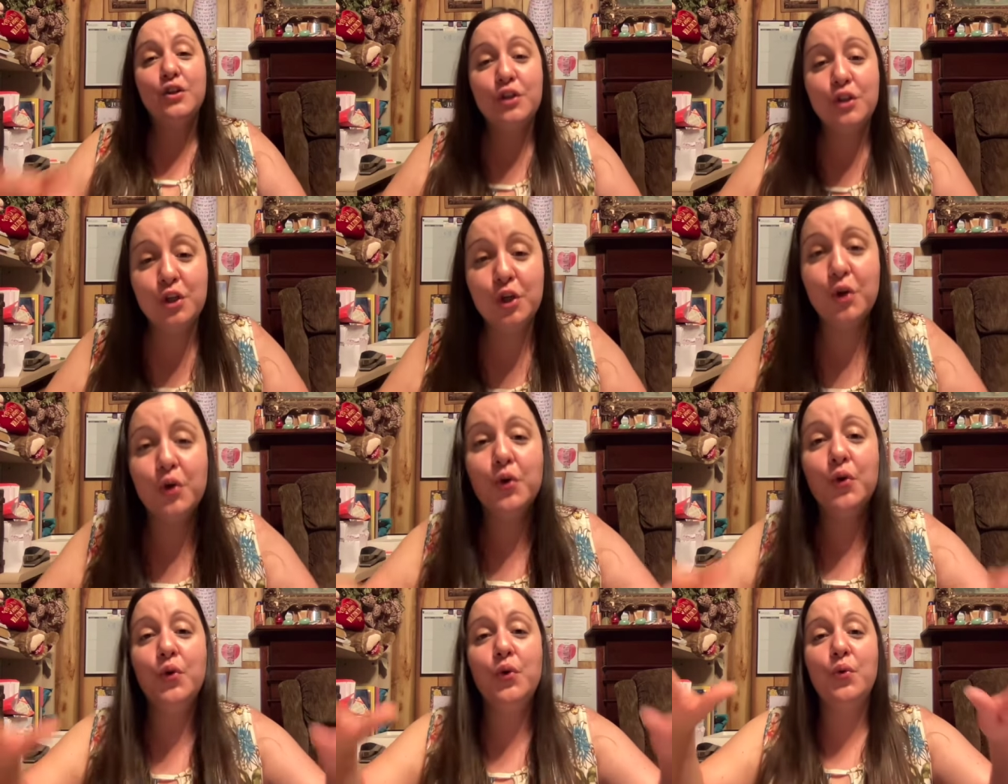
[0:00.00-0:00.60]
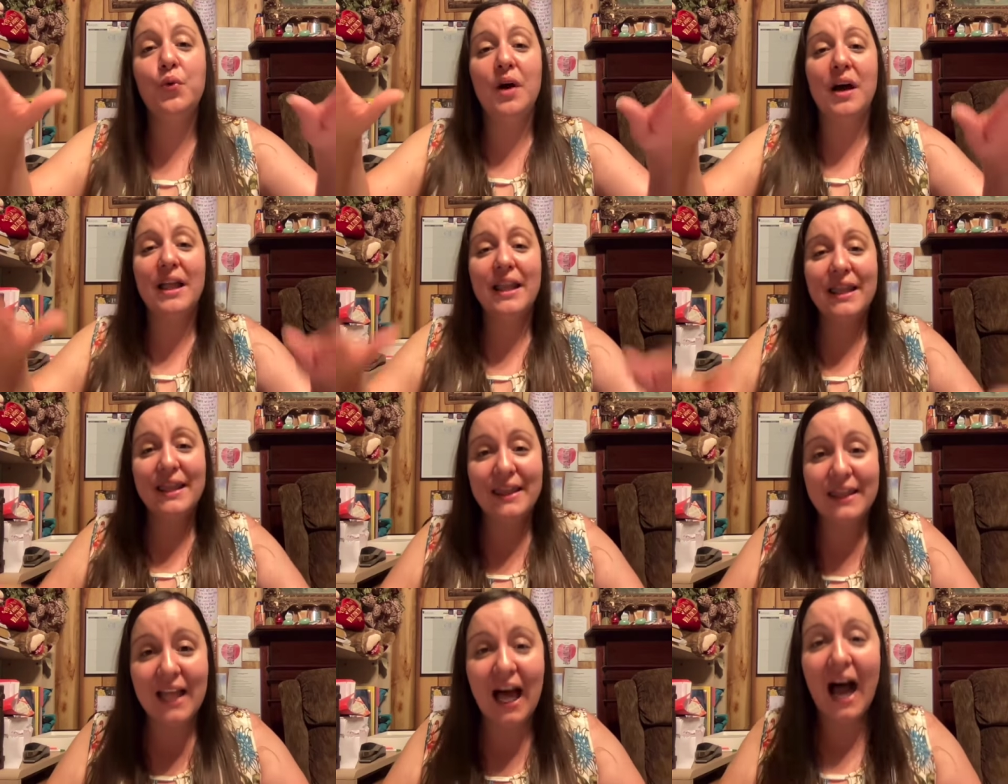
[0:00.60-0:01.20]
to
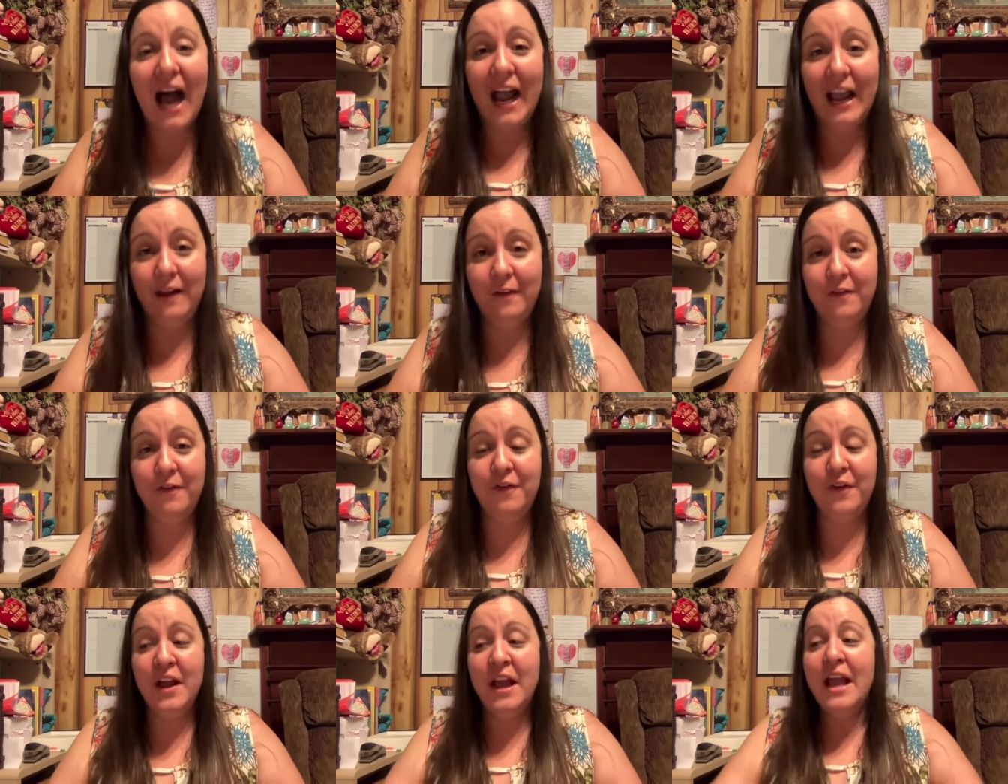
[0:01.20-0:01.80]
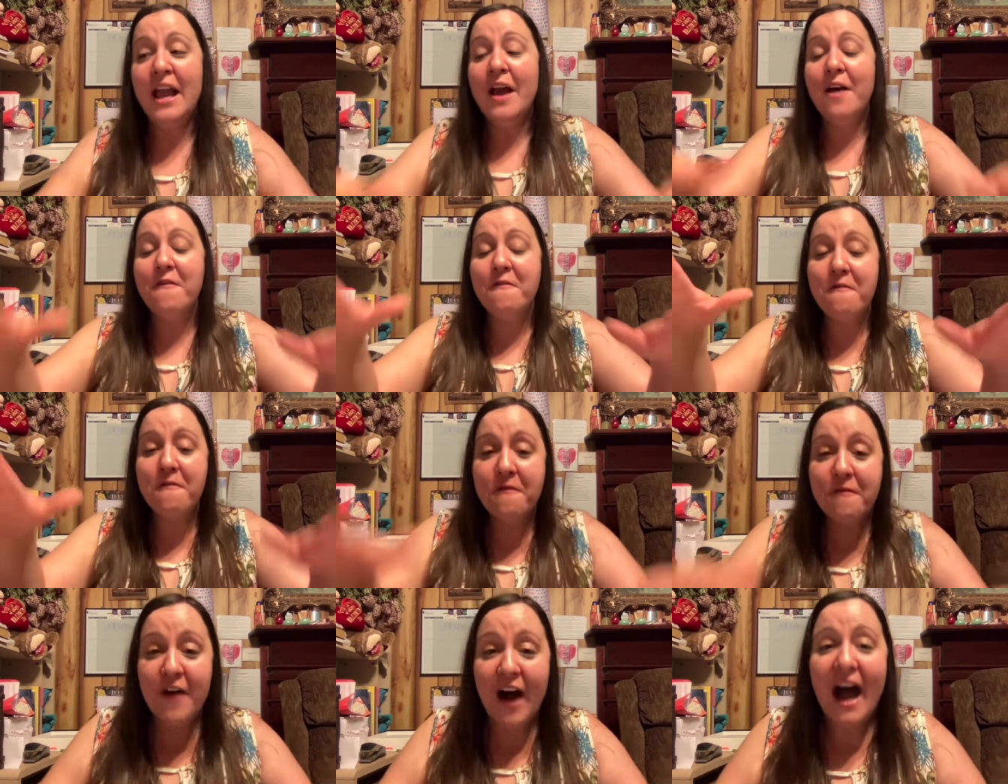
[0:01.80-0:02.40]
life.
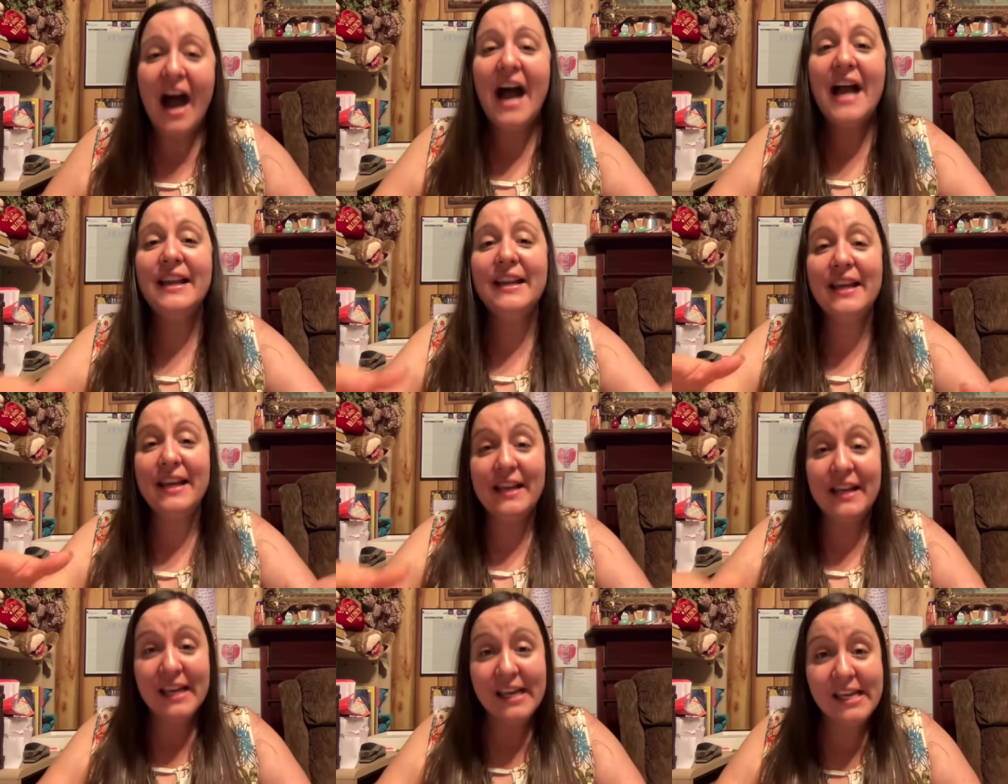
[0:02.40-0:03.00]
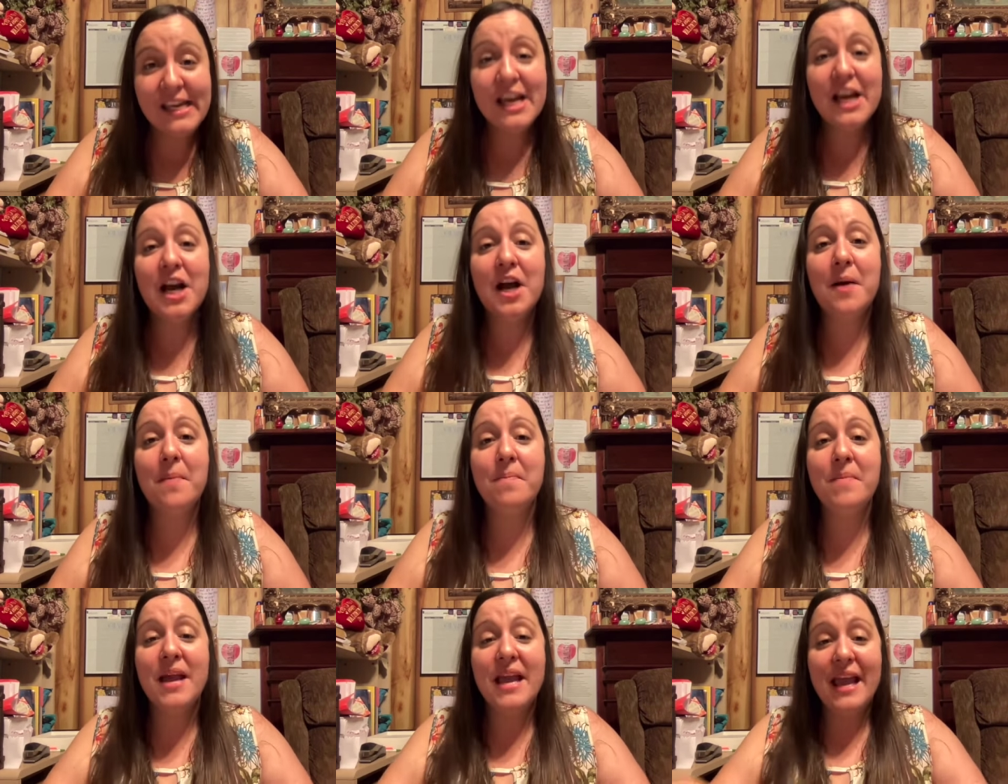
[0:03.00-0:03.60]
Finding
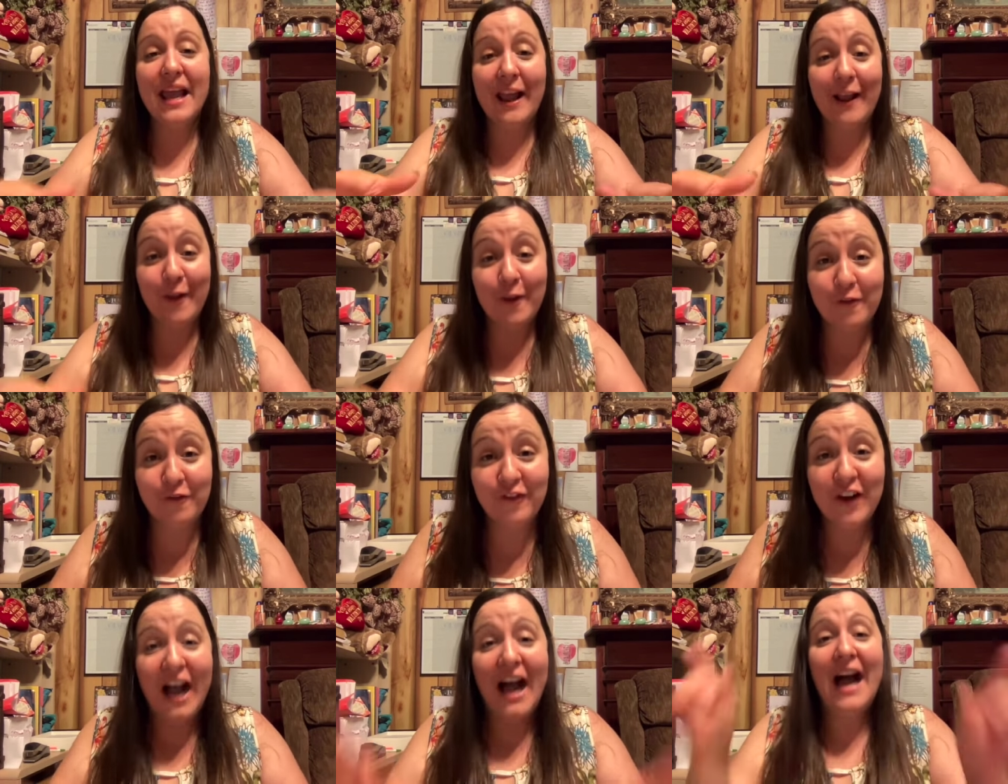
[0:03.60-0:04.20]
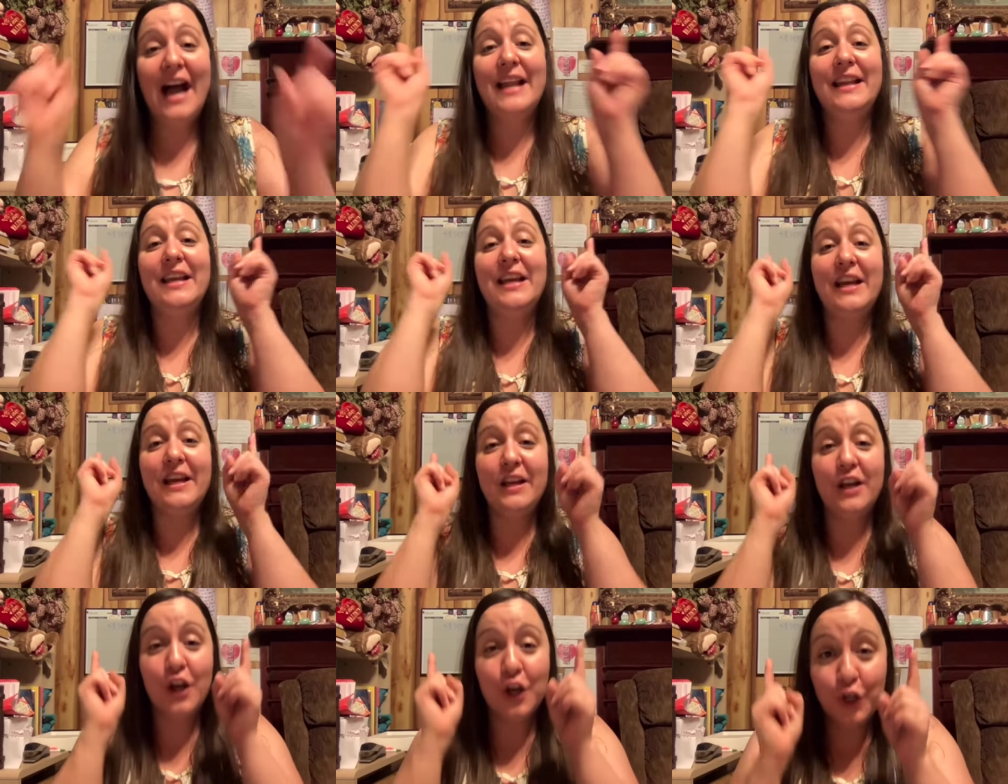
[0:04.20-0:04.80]
him is
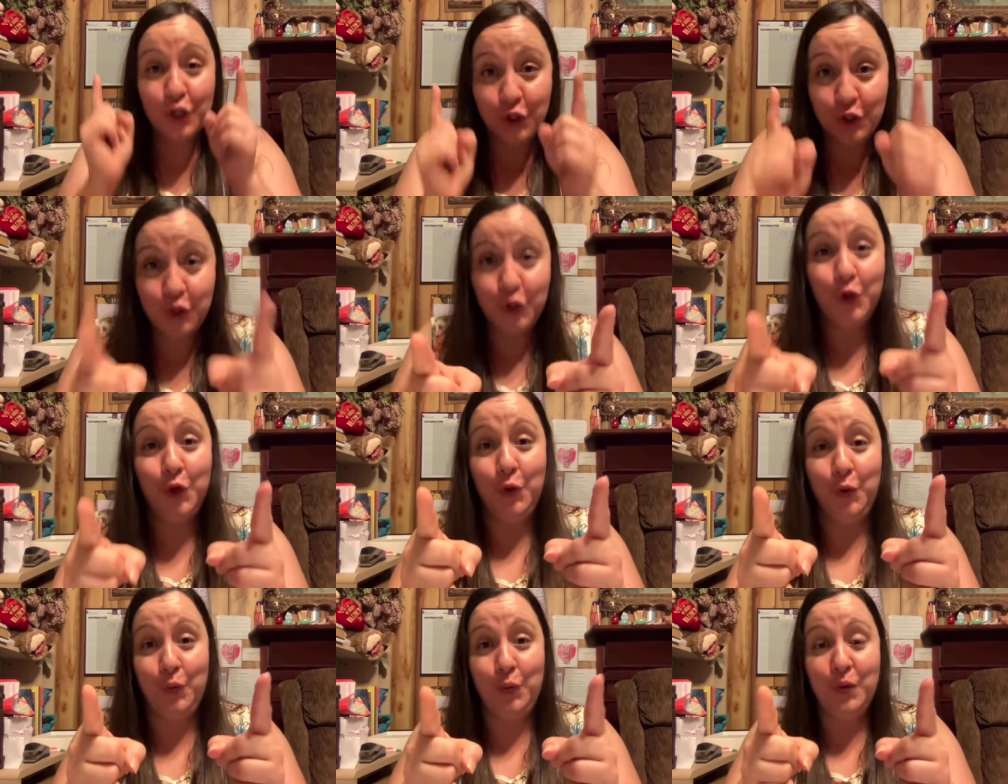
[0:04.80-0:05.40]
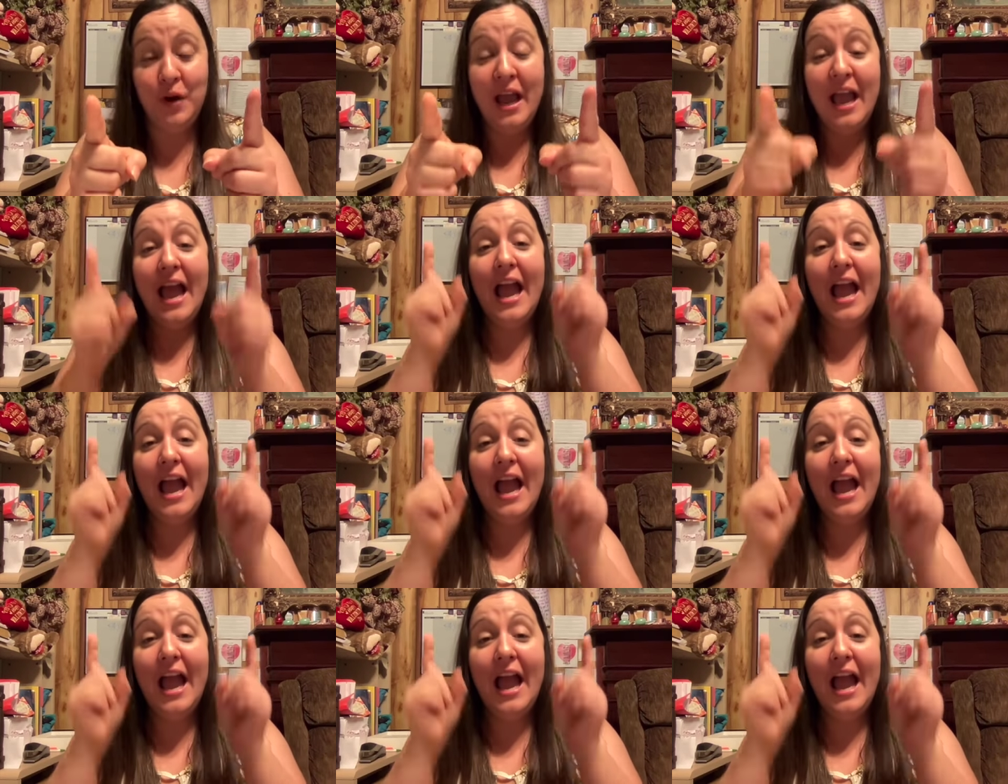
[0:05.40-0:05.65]
finding you.